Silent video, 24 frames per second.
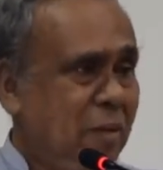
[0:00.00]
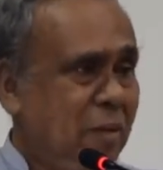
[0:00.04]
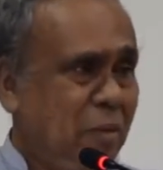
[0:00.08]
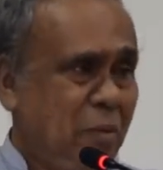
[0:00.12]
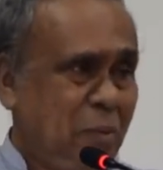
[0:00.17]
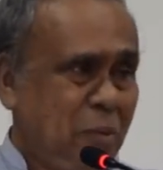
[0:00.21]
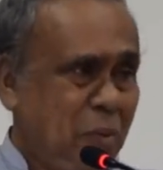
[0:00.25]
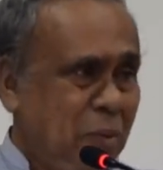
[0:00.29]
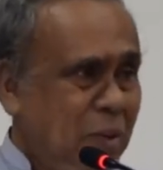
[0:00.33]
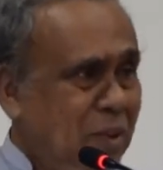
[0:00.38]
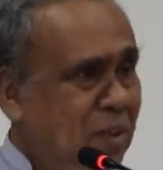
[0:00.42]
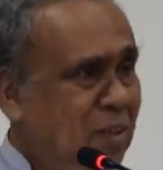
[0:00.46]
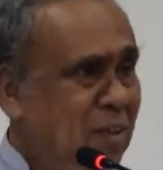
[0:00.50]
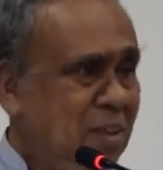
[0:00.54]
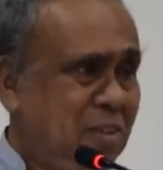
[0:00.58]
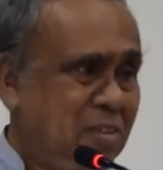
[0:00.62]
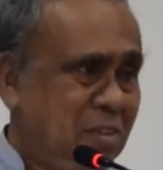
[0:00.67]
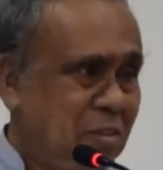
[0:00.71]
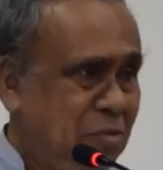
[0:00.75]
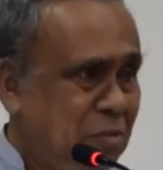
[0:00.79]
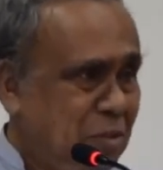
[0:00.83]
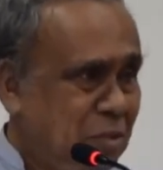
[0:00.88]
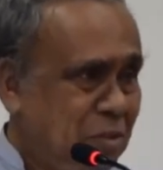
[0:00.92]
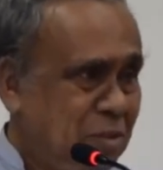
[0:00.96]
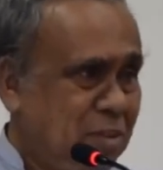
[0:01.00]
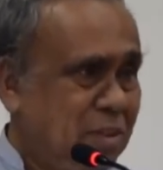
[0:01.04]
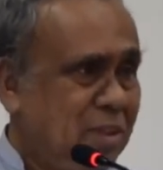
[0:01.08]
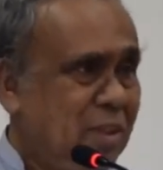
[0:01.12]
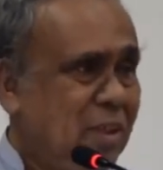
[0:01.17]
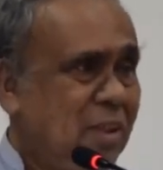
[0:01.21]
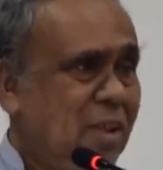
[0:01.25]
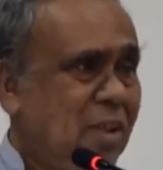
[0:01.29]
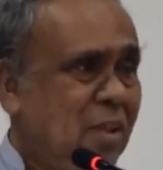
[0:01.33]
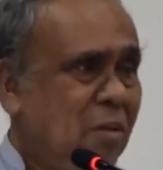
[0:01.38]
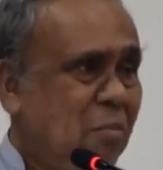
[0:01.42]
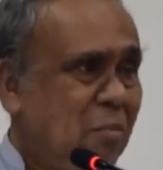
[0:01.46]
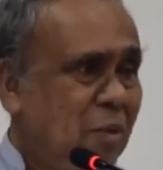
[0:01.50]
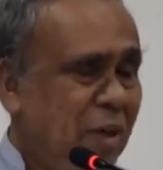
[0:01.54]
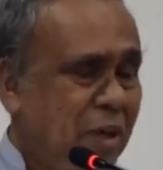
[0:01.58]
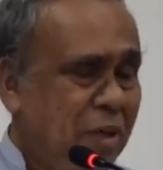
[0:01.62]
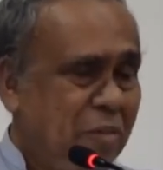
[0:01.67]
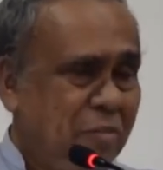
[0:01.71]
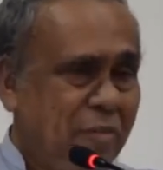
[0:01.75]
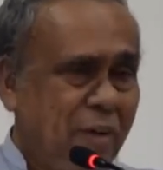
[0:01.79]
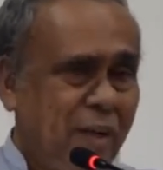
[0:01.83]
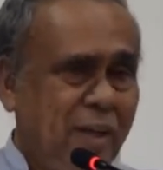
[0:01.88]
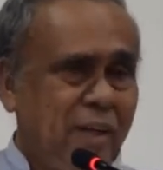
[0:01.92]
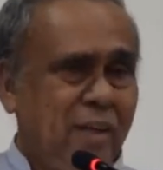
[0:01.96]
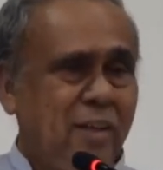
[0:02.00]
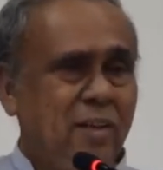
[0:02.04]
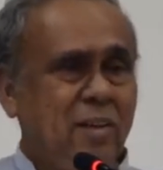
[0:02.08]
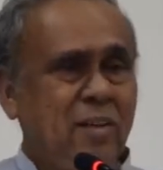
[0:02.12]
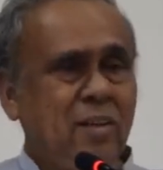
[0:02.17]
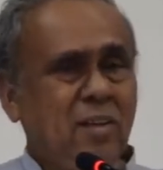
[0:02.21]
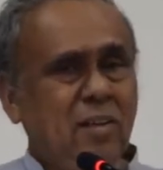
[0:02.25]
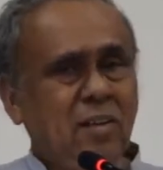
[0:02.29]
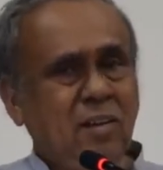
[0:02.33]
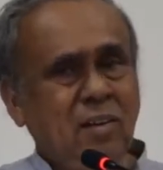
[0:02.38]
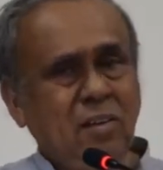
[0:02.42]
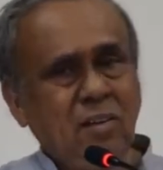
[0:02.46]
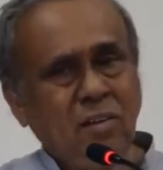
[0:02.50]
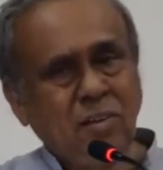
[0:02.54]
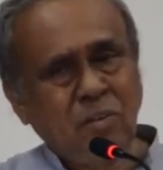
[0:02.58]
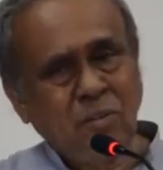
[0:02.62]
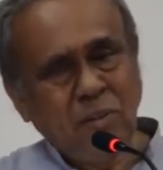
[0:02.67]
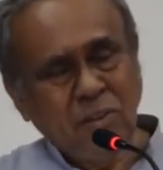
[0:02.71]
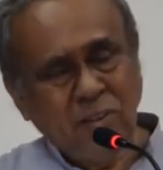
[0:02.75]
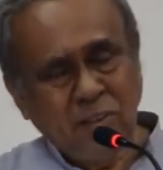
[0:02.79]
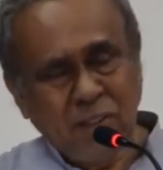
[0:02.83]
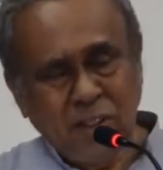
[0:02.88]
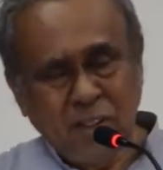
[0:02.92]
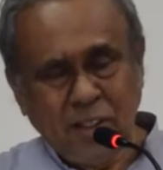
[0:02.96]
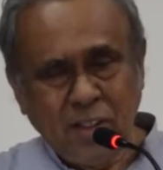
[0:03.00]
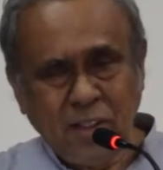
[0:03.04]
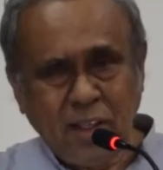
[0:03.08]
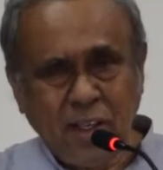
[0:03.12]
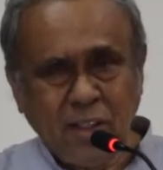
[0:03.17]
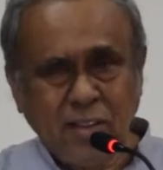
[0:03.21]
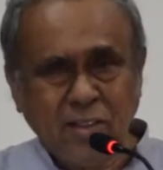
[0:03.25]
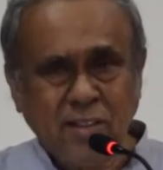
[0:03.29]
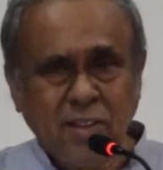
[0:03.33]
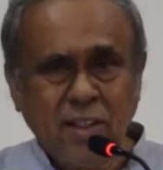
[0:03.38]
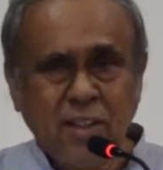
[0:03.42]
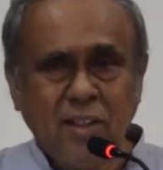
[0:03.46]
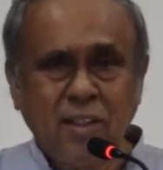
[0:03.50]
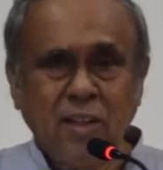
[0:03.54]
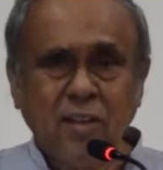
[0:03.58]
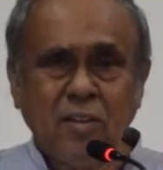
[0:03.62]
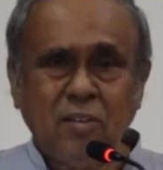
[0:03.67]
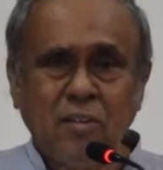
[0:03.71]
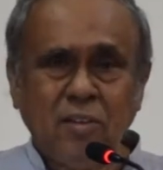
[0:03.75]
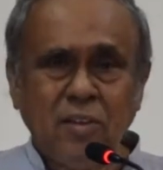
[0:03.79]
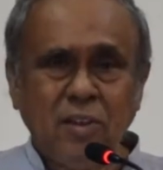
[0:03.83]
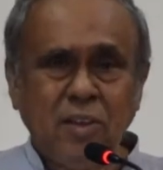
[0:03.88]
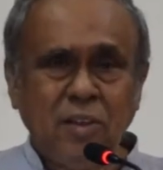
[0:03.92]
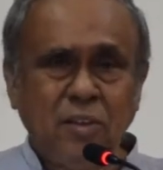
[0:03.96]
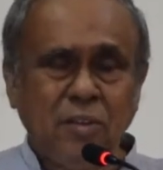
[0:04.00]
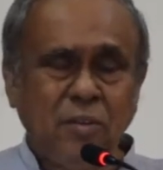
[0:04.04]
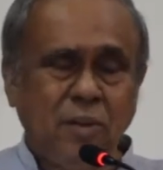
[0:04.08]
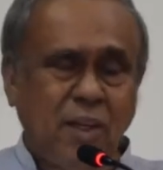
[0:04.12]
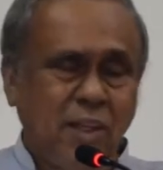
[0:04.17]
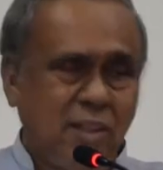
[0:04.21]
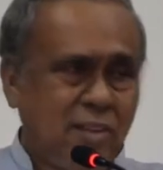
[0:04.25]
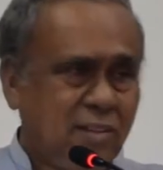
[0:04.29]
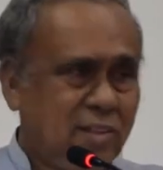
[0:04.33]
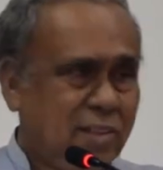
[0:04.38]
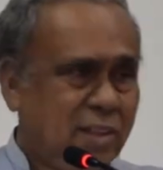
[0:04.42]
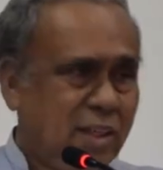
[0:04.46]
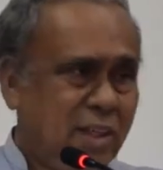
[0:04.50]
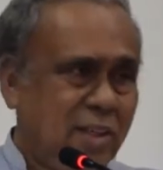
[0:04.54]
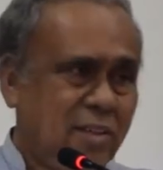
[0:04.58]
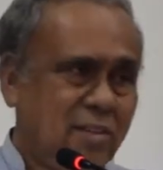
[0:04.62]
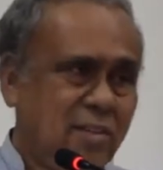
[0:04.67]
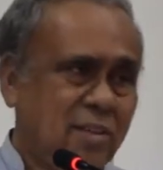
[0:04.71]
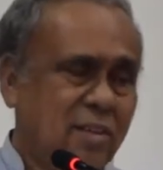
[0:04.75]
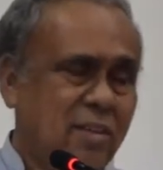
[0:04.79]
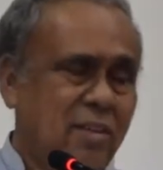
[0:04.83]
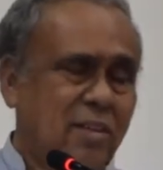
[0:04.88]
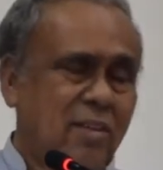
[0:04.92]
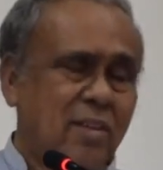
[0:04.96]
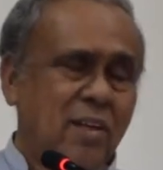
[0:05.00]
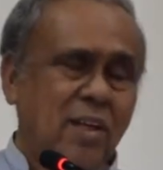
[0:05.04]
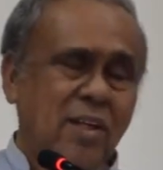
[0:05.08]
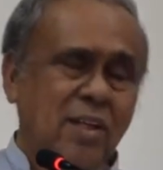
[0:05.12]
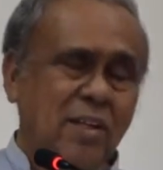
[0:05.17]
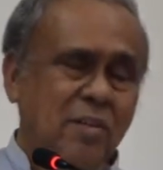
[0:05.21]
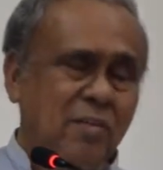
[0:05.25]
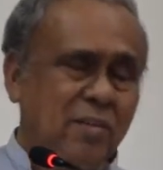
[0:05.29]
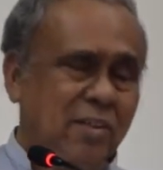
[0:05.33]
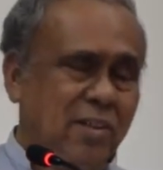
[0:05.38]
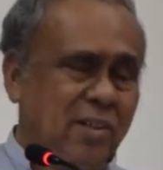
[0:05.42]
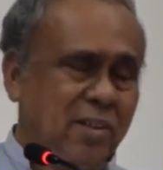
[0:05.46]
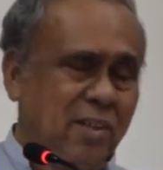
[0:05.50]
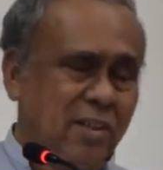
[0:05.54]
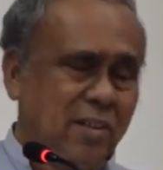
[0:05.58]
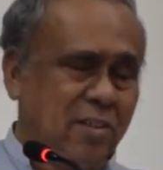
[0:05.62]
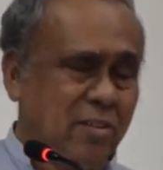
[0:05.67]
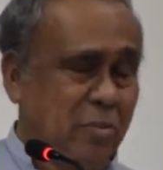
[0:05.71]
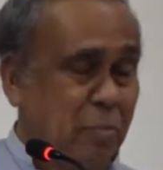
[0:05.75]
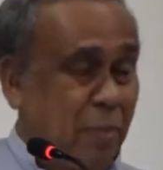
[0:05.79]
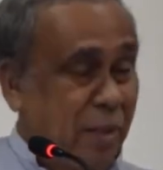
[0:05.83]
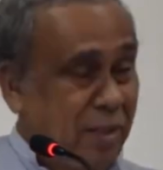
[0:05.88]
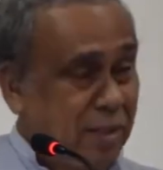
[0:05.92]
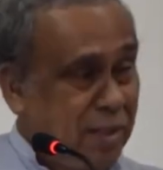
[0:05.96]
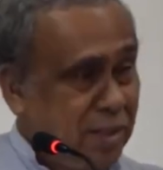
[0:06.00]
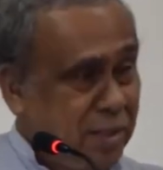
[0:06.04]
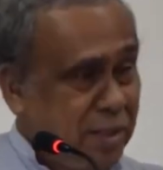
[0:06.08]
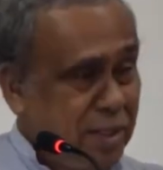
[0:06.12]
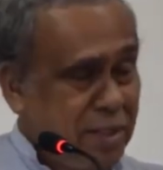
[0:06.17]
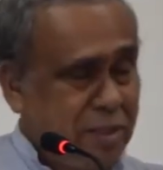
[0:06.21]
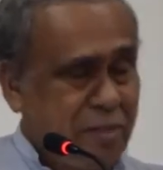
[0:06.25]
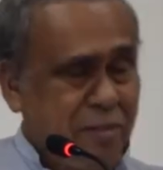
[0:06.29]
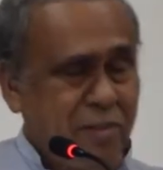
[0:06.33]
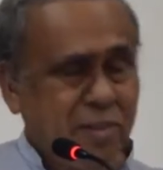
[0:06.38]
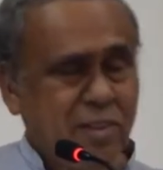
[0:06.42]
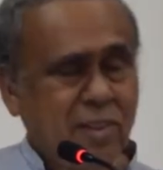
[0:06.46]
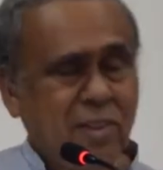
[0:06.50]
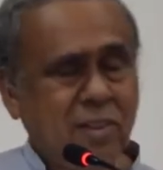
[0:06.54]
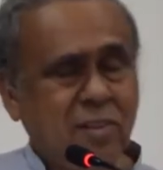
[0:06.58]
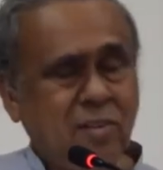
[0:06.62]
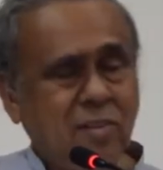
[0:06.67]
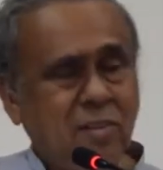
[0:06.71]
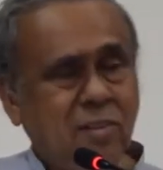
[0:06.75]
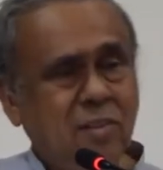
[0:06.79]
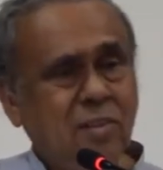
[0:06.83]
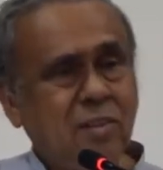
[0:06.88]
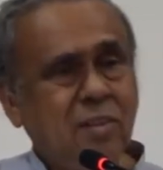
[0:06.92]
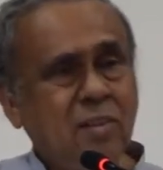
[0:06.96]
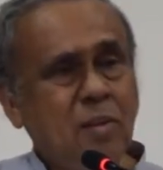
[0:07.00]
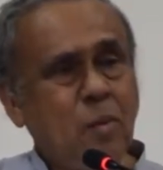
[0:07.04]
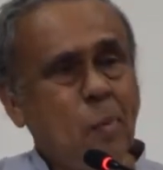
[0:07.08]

Newtonian laws, of course, modified to a certain extent according to Einstein's relativistic, special relativistic law.